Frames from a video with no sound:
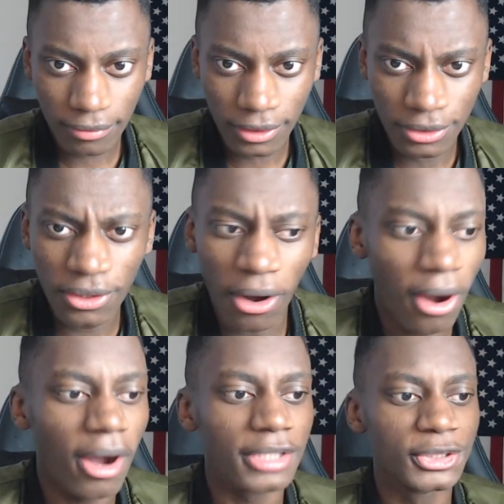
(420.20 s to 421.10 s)

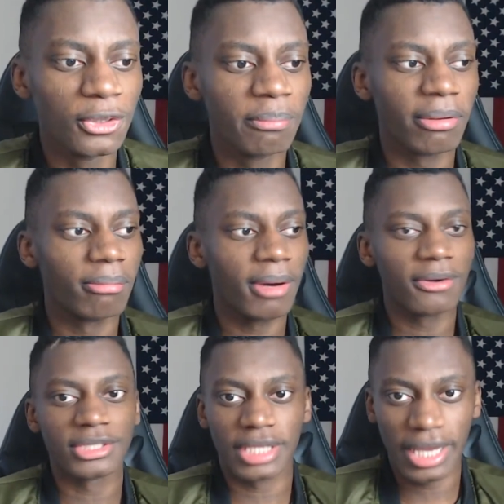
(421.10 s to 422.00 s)
No,
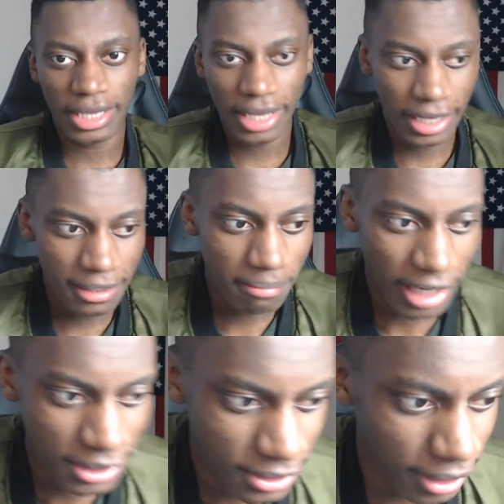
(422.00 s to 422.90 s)
Choupo-Moting. Yeah, he
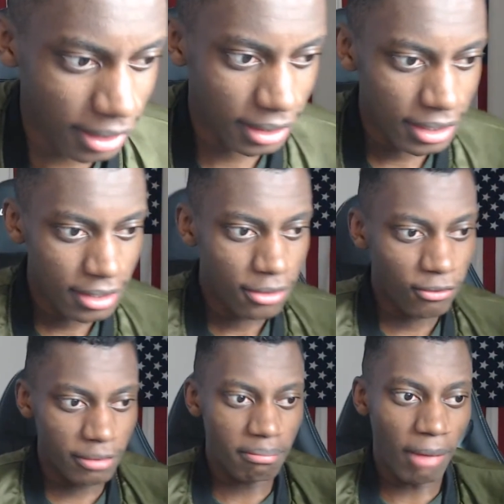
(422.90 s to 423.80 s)
might start.
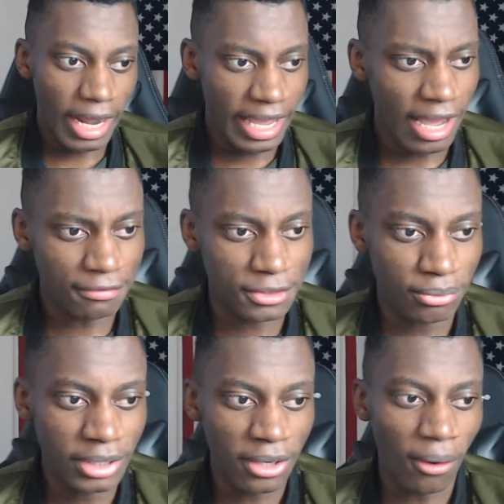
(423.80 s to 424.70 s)
We might have to
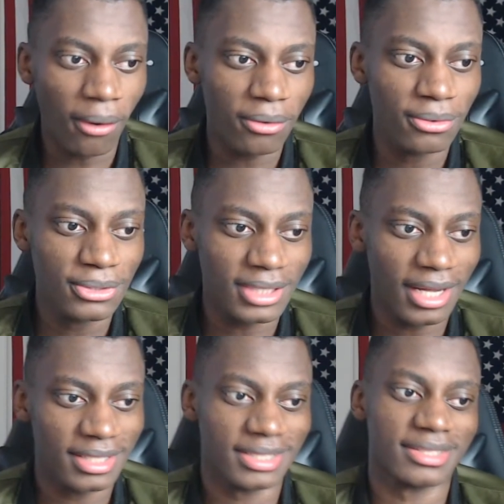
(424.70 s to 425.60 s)
recall
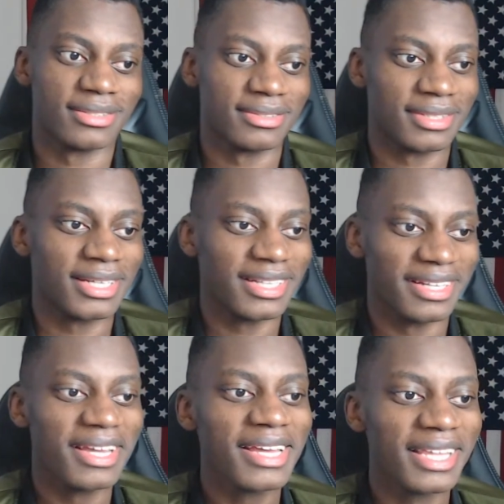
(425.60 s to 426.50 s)
Cousins.
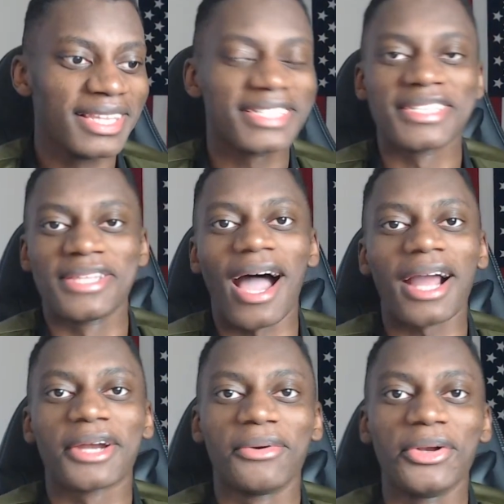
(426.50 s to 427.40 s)
This is not
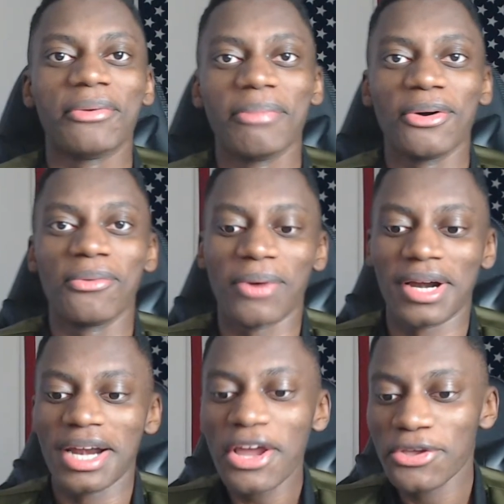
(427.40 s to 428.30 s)
career mode
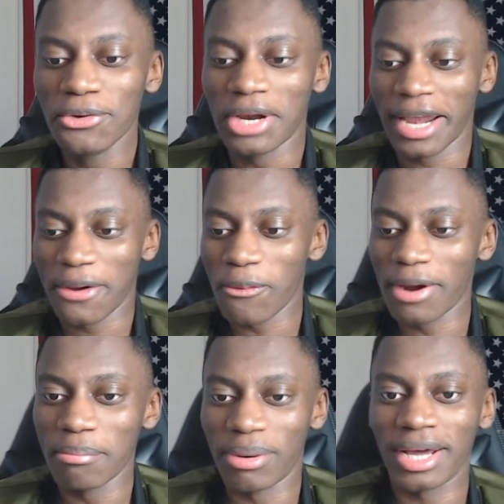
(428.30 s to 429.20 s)
where you click one
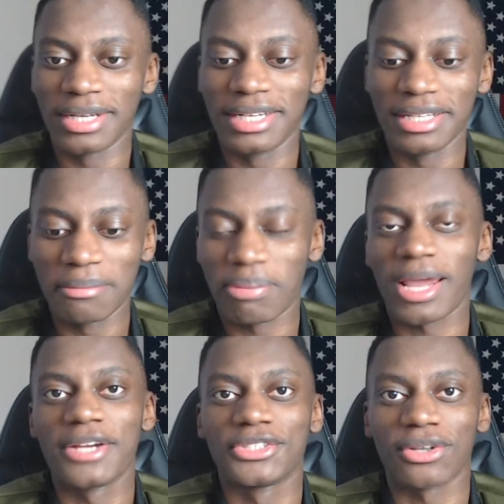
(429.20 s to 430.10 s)
button and the
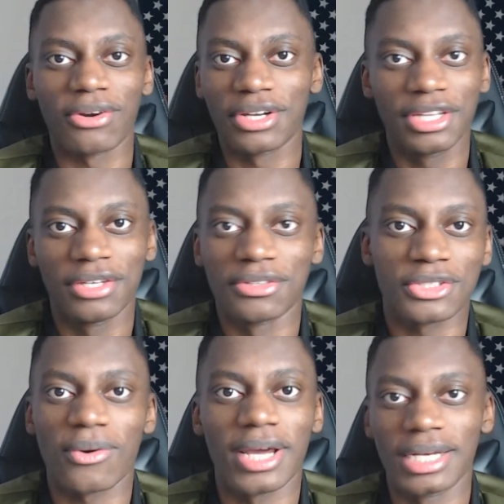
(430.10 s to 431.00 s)
player's already in your squad.